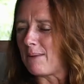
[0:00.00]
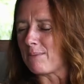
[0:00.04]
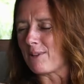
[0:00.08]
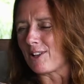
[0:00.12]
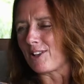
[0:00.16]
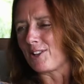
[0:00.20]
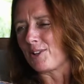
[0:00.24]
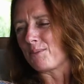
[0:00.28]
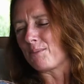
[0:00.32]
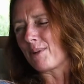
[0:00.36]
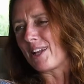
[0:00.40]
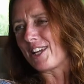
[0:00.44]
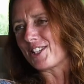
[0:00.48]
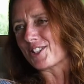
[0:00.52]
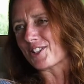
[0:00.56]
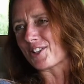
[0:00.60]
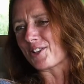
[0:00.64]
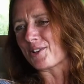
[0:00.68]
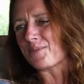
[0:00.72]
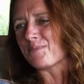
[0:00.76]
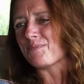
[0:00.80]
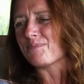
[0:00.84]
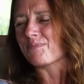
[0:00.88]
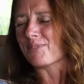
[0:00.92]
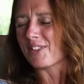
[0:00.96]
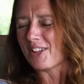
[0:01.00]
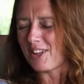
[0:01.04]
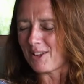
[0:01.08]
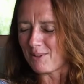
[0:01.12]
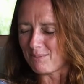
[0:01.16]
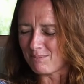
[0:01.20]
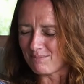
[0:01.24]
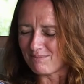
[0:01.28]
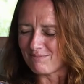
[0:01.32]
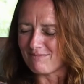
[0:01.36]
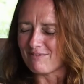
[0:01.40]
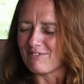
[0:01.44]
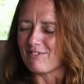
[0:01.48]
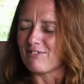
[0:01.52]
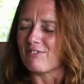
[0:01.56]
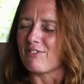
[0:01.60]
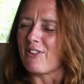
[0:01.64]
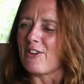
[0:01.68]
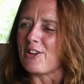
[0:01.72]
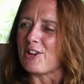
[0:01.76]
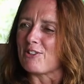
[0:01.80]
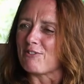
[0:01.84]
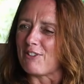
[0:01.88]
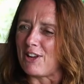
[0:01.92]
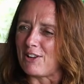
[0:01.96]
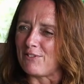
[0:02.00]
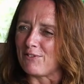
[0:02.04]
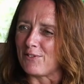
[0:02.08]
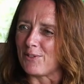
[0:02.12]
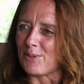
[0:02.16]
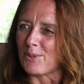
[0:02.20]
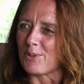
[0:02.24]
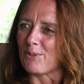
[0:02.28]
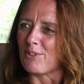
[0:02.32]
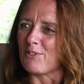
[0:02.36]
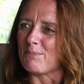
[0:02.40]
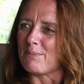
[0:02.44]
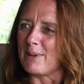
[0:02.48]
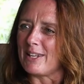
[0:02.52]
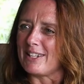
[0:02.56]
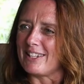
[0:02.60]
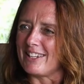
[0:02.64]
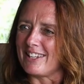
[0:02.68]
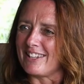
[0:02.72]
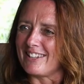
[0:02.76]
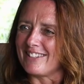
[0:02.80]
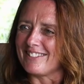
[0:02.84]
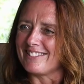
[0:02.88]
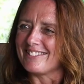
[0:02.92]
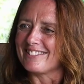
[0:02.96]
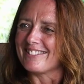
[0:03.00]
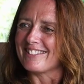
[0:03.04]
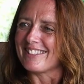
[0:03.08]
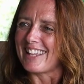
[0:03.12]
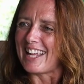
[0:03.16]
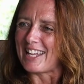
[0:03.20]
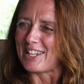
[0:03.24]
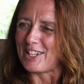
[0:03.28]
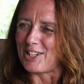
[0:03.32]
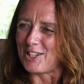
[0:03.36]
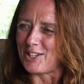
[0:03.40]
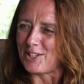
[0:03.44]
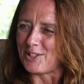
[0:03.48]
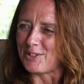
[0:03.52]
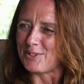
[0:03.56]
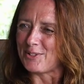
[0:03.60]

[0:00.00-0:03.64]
an absolute pleasure. I'm very grateful to have been here. Thank